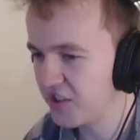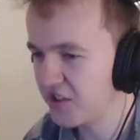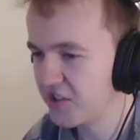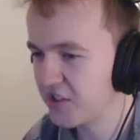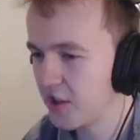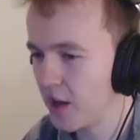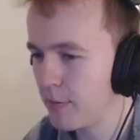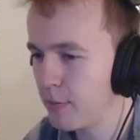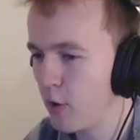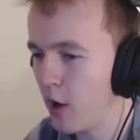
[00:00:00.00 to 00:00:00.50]
It's
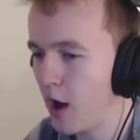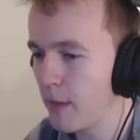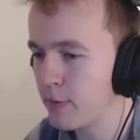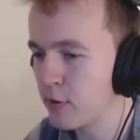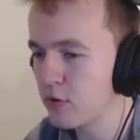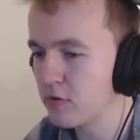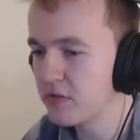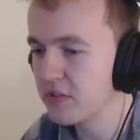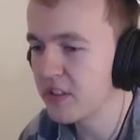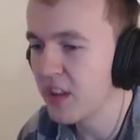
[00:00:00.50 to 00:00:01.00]
just a couple
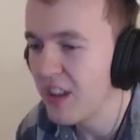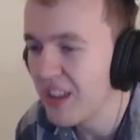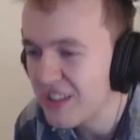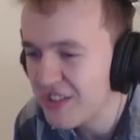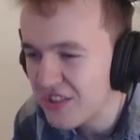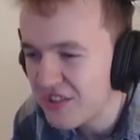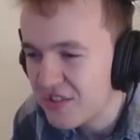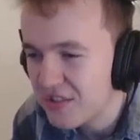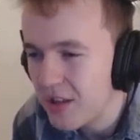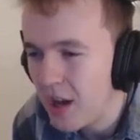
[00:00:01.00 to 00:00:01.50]
harpoons.
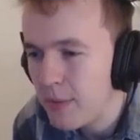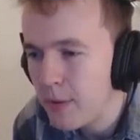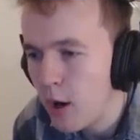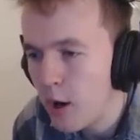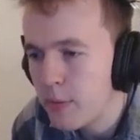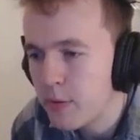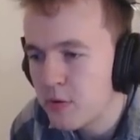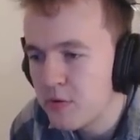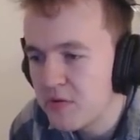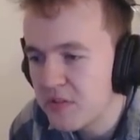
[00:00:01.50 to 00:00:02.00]
Just a
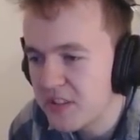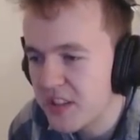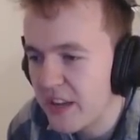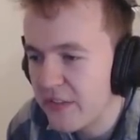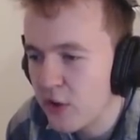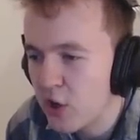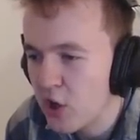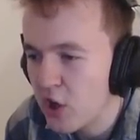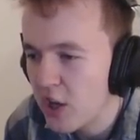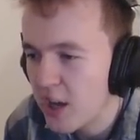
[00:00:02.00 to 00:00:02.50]
couple harpoons
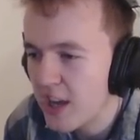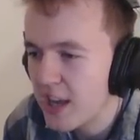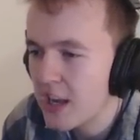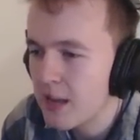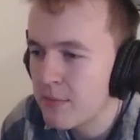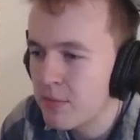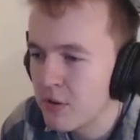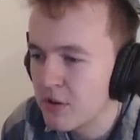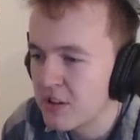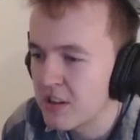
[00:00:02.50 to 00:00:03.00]
never hurt
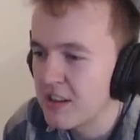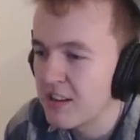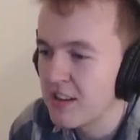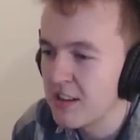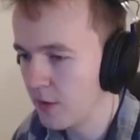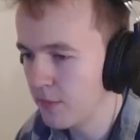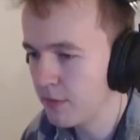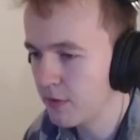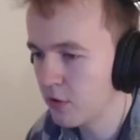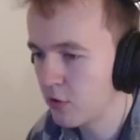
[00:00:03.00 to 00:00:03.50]
anybody.
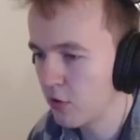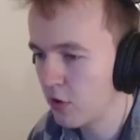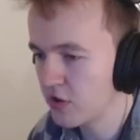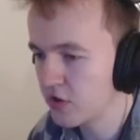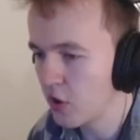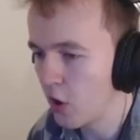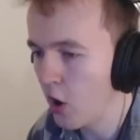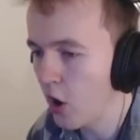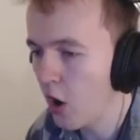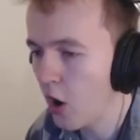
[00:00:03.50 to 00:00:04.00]
Jump
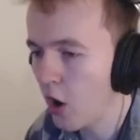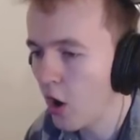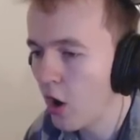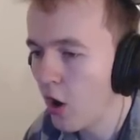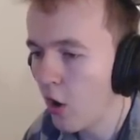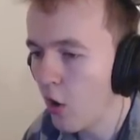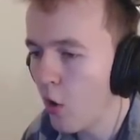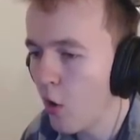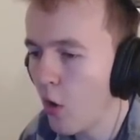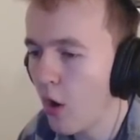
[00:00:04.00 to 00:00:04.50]
across.
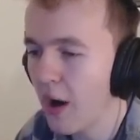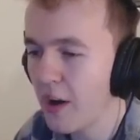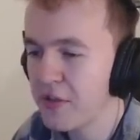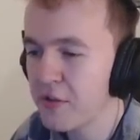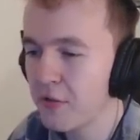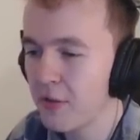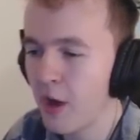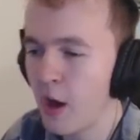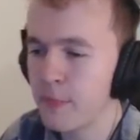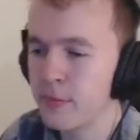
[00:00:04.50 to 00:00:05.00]
Oh, oh, I
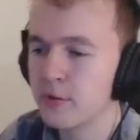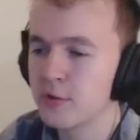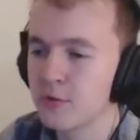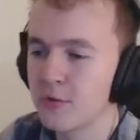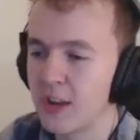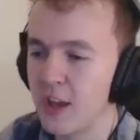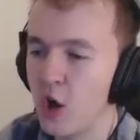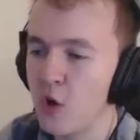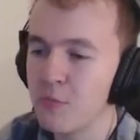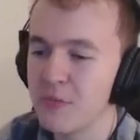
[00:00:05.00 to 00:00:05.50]
thought the
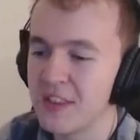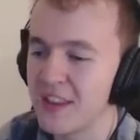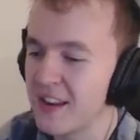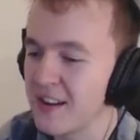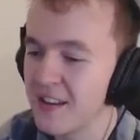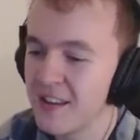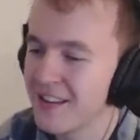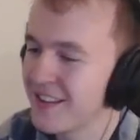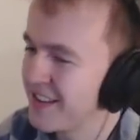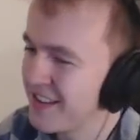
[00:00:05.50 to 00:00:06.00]
harpoon's going to help me
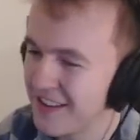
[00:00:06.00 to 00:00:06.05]
then.